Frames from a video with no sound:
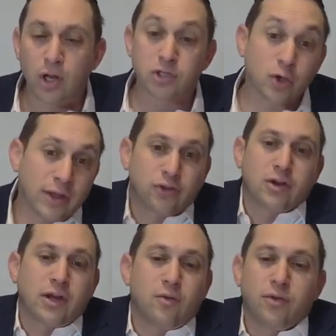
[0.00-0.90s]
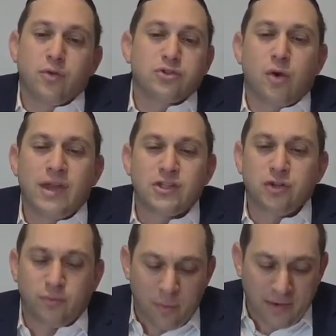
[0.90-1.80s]
So he took it, there was no
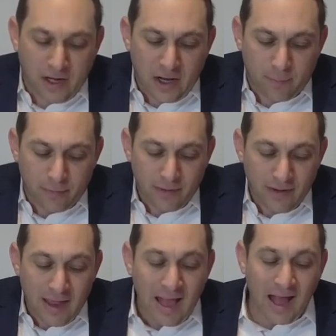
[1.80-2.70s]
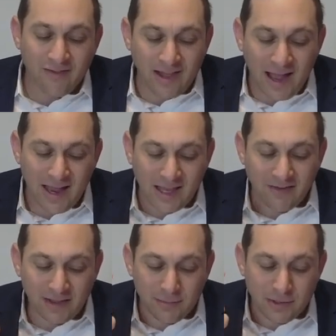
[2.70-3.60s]
Yisur to pick it up. But
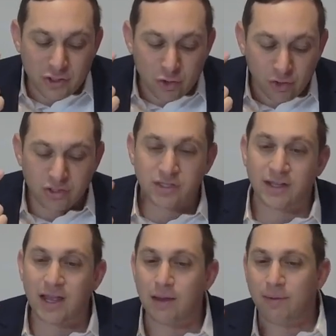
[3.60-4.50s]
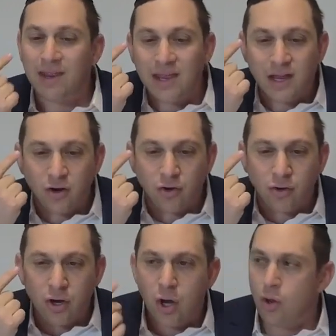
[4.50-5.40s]

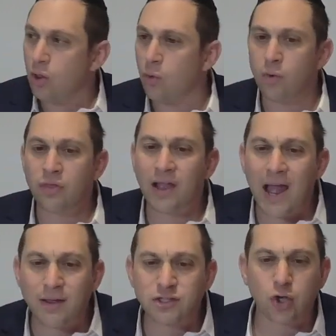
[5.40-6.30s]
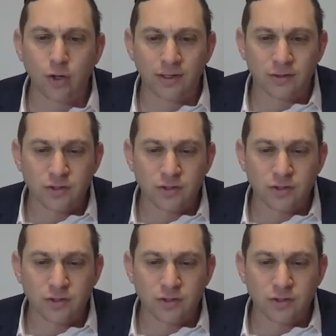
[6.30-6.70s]
here, the guy stole it.